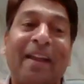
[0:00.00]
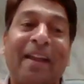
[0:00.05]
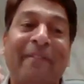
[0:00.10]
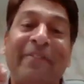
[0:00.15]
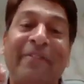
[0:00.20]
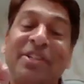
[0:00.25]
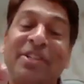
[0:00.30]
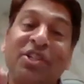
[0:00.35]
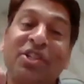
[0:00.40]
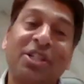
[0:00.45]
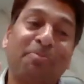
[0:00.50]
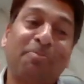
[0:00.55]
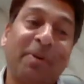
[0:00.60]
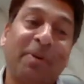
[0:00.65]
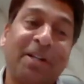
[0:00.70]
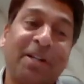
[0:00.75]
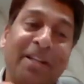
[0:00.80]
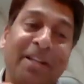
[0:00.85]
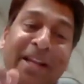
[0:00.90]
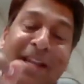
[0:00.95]
and which is
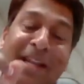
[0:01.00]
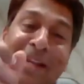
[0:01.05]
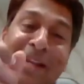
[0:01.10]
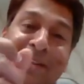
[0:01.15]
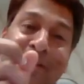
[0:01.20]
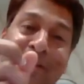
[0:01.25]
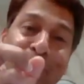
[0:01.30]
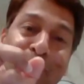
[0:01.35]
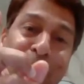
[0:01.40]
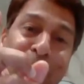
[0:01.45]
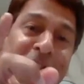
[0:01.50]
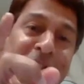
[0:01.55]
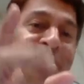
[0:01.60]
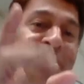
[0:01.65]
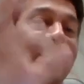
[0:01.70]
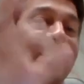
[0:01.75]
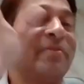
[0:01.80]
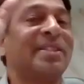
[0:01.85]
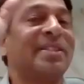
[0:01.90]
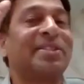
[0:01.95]
pertaining to
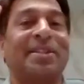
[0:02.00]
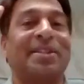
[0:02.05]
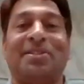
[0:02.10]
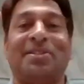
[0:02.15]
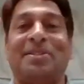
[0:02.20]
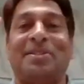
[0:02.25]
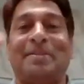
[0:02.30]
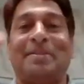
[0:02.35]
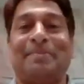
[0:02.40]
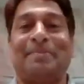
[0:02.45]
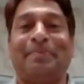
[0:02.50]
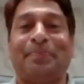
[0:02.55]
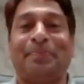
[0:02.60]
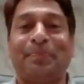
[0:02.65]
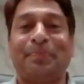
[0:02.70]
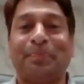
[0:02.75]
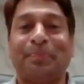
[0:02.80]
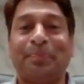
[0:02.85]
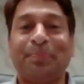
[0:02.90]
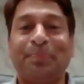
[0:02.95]
services.
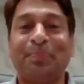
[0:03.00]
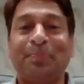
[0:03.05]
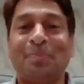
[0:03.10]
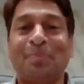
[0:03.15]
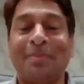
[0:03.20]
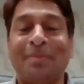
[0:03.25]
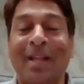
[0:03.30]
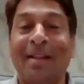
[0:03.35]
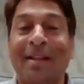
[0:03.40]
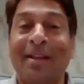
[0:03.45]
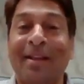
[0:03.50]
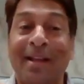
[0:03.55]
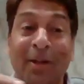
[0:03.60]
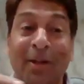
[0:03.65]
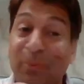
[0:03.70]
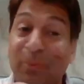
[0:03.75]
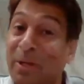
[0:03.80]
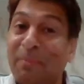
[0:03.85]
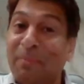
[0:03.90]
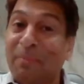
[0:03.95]

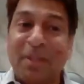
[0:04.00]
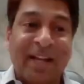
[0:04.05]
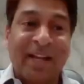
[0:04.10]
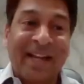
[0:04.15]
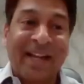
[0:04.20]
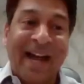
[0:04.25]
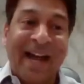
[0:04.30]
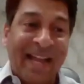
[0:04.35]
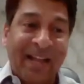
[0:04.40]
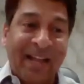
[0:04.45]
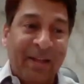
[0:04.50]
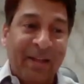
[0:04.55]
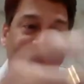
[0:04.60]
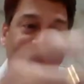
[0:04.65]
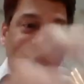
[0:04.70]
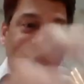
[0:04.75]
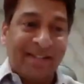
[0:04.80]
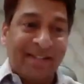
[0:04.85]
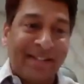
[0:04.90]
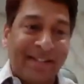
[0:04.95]
One of the
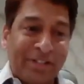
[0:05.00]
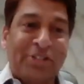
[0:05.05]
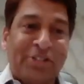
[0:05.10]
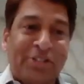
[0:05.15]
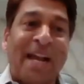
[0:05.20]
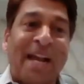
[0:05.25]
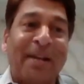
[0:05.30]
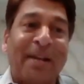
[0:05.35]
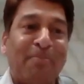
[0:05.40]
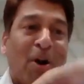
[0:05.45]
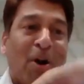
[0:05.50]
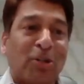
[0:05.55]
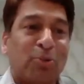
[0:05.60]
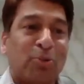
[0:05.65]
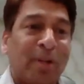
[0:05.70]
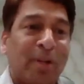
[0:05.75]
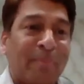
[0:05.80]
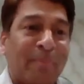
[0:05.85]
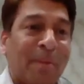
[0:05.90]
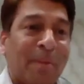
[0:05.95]
guy in chat
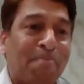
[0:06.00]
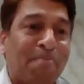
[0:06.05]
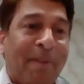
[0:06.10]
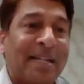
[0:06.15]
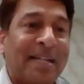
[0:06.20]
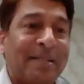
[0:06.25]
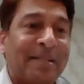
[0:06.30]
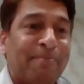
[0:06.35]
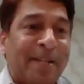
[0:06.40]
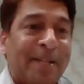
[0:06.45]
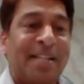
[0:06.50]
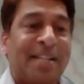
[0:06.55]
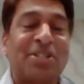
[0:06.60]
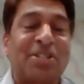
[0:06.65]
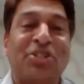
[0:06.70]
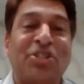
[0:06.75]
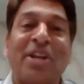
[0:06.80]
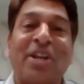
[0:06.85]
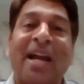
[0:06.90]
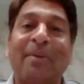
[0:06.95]
box, one of the participant
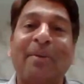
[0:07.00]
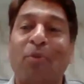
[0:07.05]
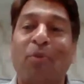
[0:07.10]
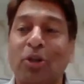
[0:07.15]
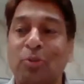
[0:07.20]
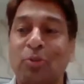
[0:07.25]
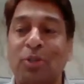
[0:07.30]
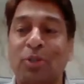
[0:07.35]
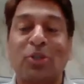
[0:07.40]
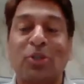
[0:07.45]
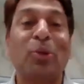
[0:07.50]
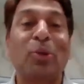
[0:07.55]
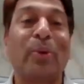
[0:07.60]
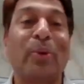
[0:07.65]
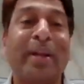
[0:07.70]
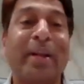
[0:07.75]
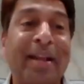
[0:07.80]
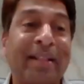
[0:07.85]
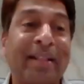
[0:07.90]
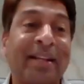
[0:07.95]
in chat box was
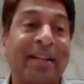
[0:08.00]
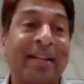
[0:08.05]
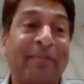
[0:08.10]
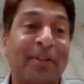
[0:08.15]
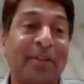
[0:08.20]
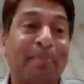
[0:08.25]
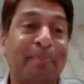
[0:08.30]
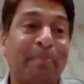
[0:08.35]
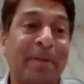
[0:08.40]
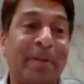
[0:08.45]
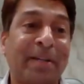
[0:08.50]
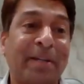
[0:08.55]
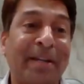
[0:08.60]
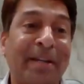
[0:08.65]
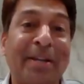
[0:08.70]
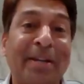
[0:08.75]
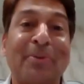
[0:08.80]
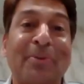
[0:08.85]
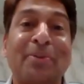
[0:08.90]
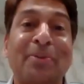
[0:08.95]
looking that for
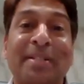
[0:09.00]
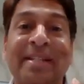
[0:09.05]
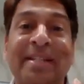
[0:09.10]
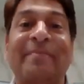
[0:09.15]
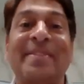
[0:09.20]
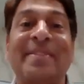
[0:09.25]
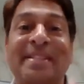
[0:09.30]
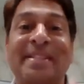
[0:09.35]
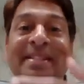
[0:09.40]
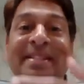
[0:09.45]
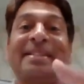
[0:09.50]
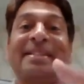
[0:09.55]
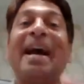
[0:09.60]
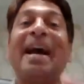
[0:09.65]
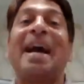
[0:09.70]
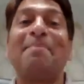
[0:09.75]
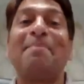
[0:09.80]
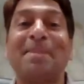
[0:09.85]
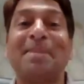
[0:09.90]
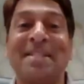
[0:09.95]
pertaining to services,
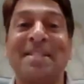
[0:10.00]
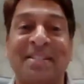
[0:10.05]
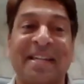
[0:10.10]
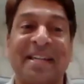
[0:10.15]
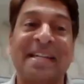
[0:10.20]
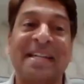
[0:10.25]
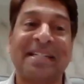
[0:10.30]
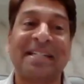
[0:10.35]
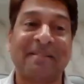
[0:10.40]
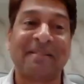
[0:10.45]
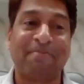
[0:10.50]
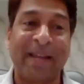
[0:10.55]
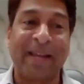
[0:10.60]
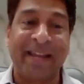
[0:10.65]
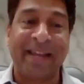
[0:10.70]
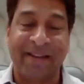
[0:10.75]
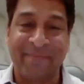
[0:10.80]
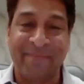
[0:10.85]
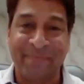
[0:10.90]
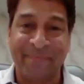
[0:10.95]
I must
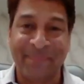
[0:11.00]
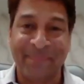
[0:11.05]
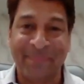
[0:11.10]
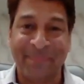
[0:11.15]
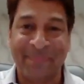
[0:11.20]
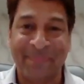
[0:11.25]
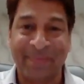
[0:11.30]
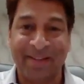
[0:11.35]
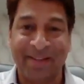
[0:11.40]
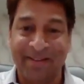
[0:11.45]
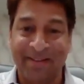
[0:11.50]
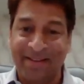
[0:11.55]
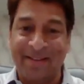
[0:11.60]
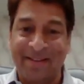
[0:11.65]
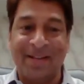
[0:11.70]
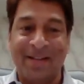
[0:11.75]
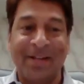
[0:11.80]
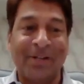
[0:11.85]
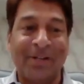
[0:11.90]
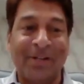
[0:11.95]
explain.
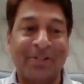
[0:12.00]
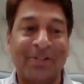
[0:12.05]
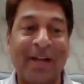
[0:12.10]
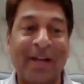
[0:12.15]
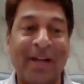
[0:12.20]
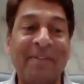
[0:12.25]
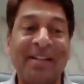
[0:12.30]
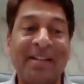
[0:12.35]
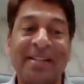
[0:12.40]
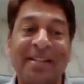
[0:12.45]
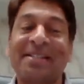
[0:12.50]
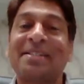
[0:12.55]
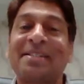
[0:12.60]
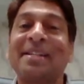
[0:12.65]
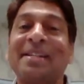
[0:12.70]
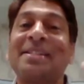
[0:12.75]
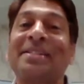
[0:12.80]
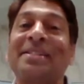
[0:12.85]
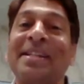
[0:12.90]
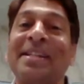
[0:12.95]
So I will
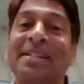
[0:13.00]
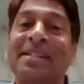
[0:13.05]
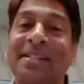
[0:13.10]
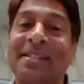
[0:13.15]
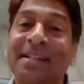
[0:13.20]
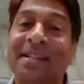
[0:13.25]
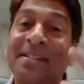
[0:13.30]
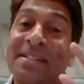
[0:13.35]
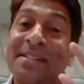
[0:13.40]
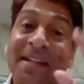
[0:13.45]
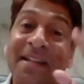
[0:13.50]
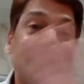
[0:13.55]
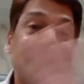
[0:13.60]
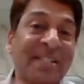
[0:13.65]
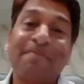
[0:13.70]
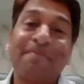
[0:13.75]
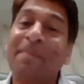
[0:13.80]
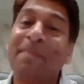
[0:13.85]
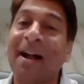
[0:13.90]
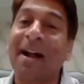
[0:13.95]
discuss this
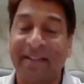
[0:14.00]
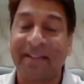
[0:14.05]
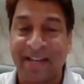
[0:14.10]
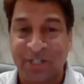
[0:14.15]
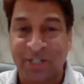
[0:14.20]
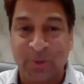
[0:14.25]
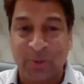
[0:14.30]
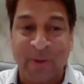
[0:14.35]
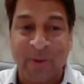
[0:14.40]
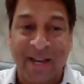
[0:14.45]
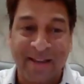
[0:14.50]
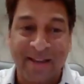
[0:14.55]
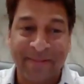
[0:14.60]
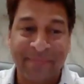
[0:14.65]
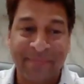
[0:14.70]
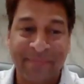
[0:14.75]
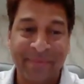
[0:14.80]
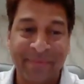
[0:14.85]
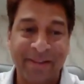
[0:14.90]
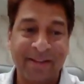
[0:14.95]
service part as well.
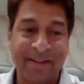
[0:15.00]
